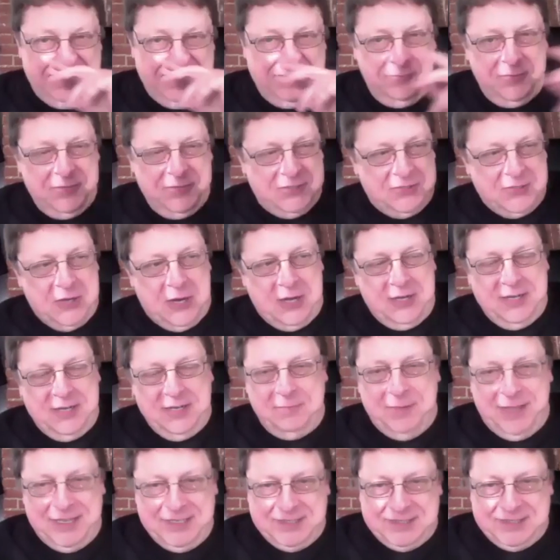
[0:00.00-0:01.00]
was started
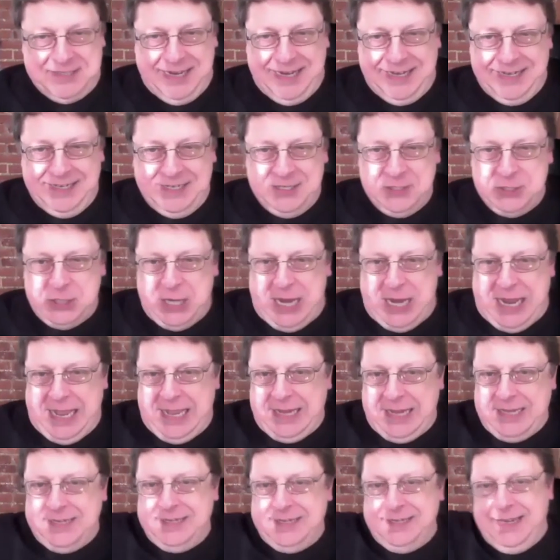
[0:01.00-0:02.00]
by Stan and
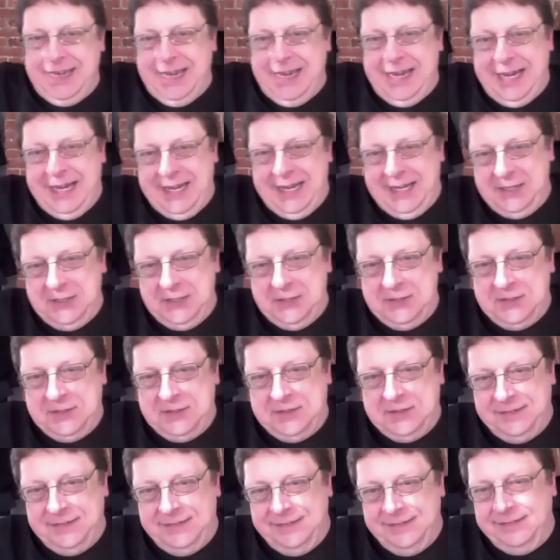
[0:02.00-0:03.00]
Jack, and
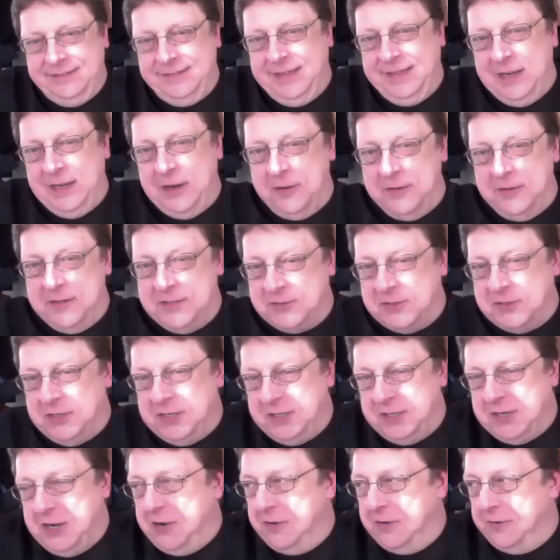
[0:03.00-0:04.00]
you know is going
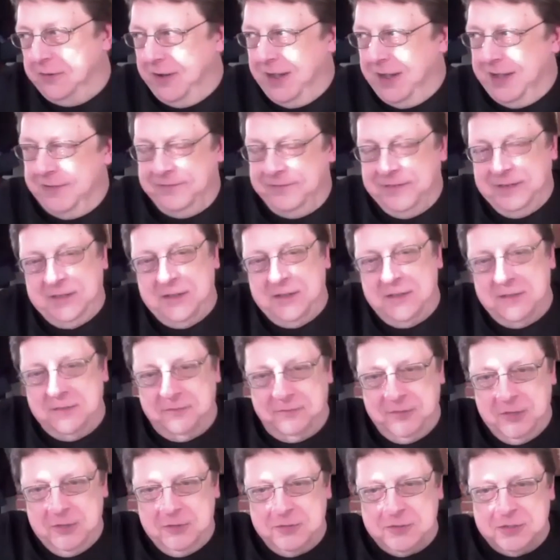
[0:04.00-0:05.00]
to go off into the
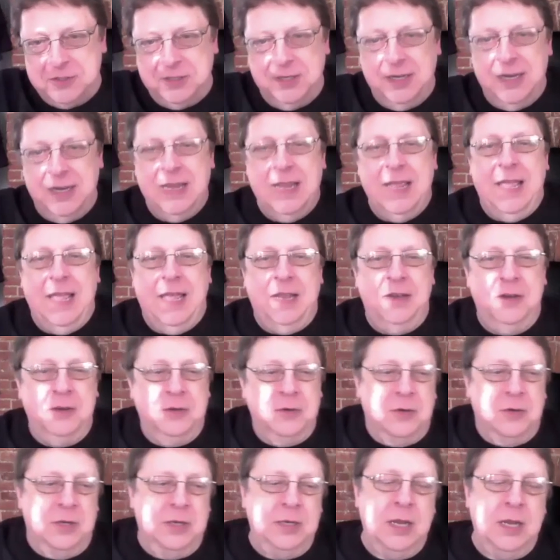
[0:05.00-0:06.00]
future?" And they're
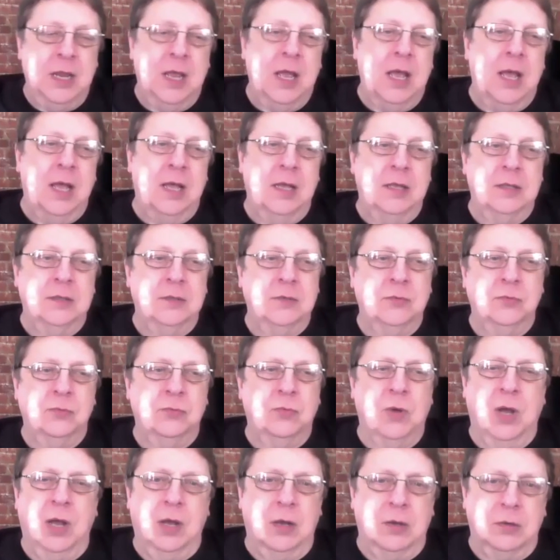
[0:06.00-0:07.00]
going,
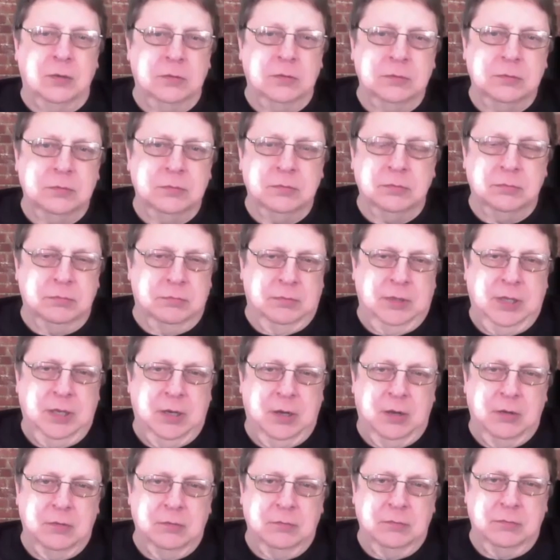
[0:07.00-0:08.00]
"Well, you
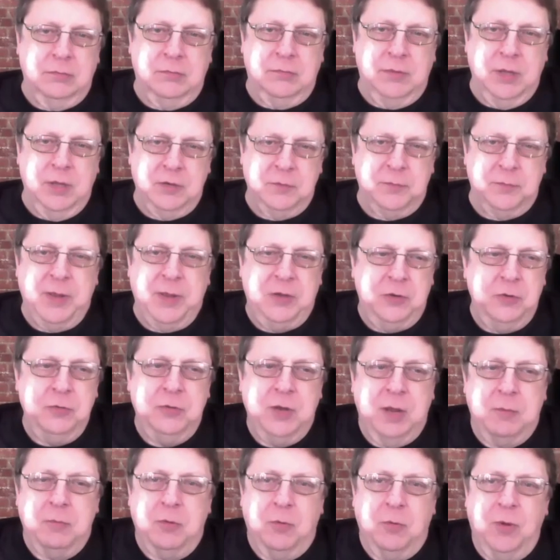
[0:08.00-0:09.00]
know, there's been new
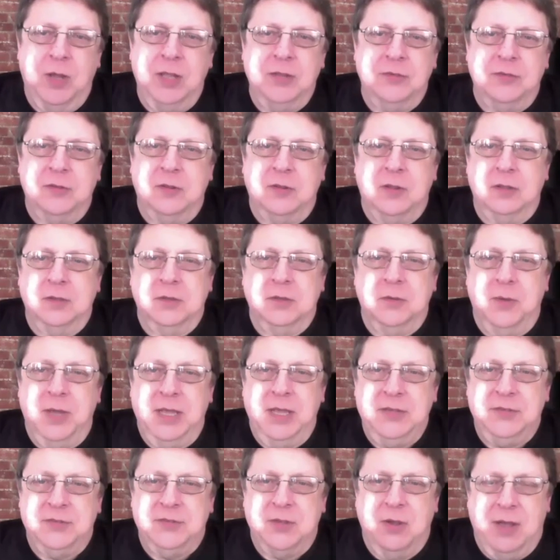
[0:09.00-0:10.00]
number ones along the
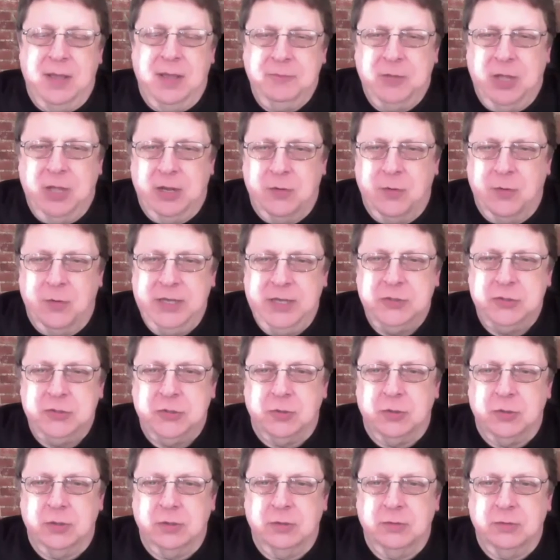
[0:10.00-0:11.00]
way, so I'm not quite
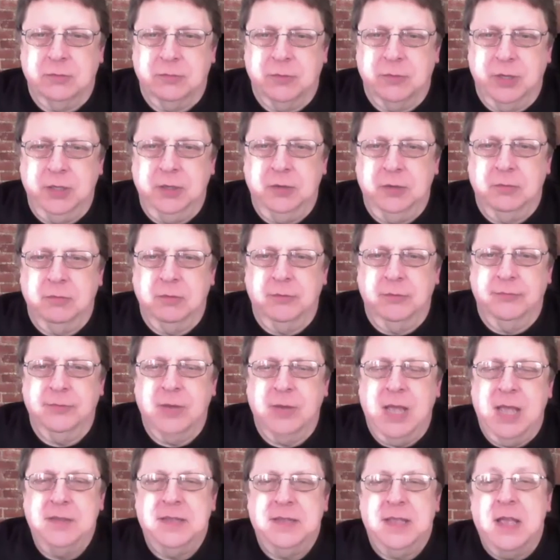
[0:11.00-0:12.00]
sure what you."
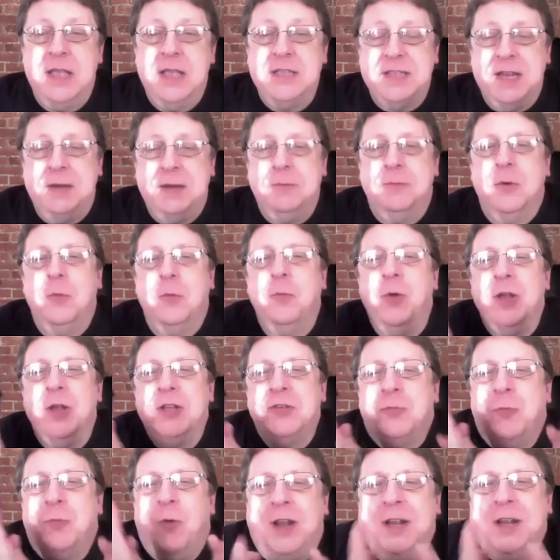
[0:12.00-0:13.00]
Ref- I, I said,
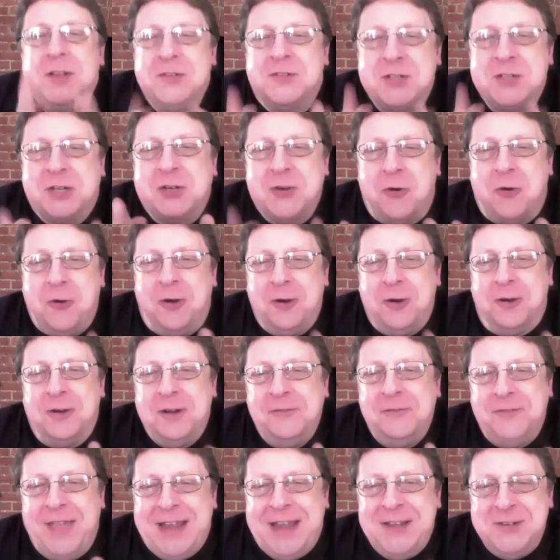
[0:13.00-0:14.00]
"Which one is the core
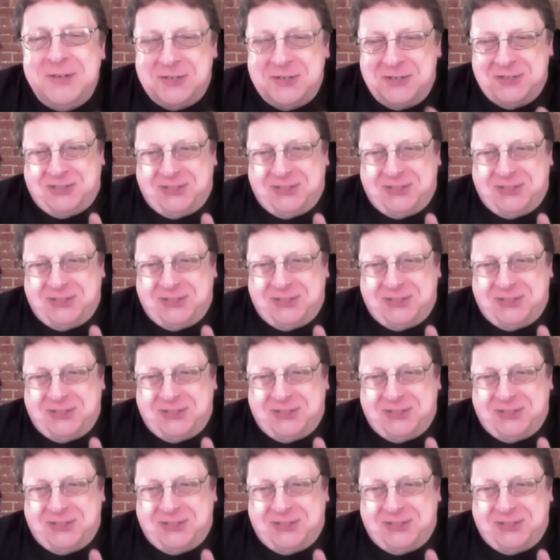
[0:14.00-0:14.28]
Avengers